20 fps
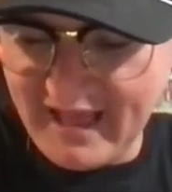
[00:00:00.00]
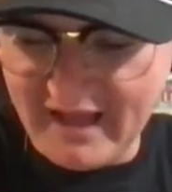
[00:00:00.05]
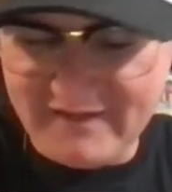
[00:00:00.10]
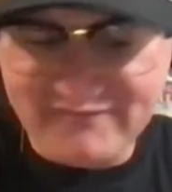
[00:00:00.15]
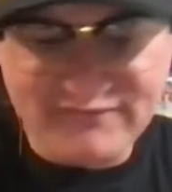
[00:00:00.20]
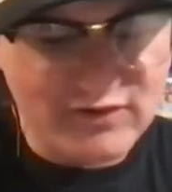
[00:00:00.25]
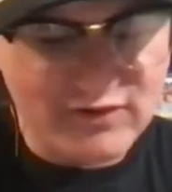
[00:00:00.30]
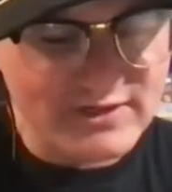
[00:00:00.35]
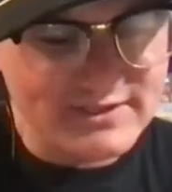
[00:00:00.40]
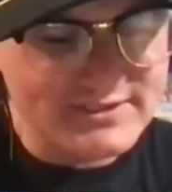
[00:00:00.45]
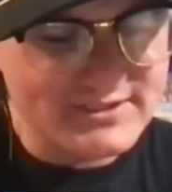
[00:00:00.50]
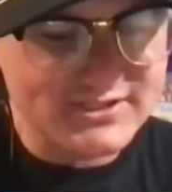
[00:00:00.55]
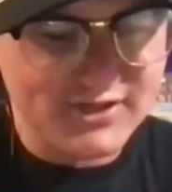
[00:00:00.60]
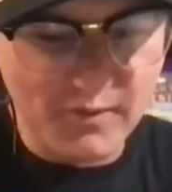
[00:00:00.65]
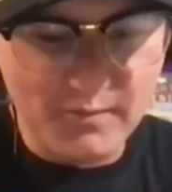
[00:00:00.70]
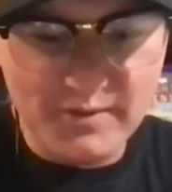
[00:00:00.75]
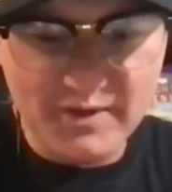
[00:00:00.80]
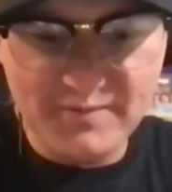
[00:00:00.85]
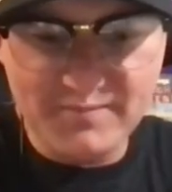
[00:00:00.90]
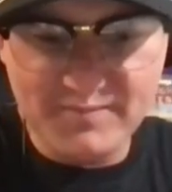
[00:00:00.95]
I've heard
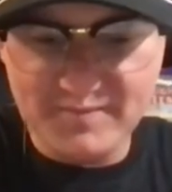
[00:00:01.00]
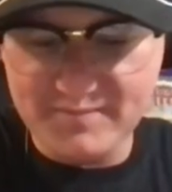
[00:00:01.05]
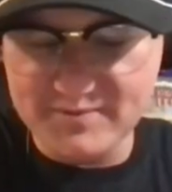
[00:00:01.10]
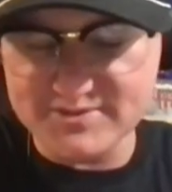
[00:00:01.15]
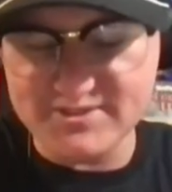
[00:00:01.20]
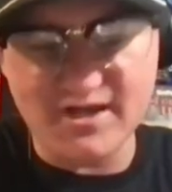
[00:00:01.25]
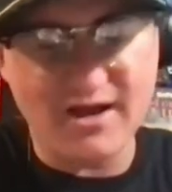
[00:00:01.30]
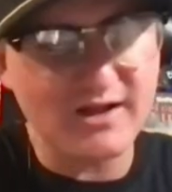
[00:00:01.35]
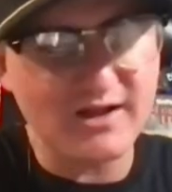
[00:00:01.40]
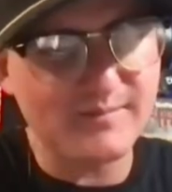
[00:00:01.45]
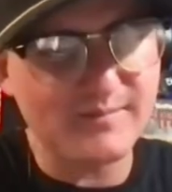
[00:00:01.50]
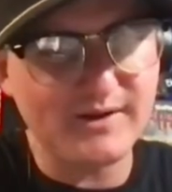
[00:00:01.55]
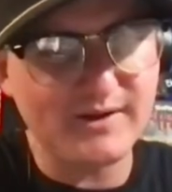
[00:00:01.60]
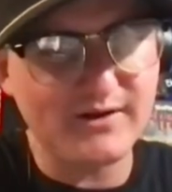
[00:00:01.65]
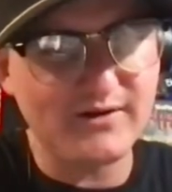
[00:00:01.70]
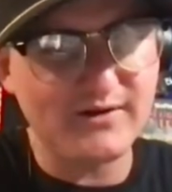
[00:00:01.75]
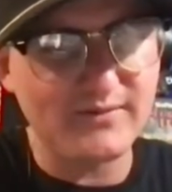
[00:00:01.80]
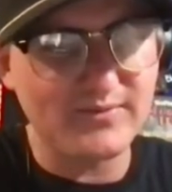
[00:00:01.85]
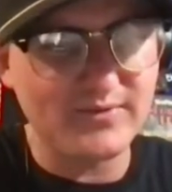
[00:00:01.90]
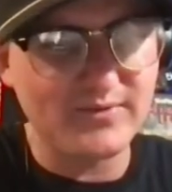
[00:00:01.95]
so many people talk
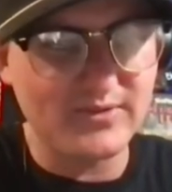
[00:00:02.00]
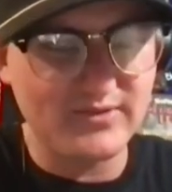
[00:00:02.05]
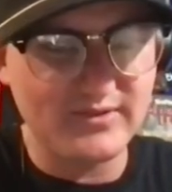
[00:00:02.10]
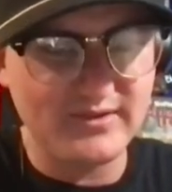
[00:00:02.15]
about,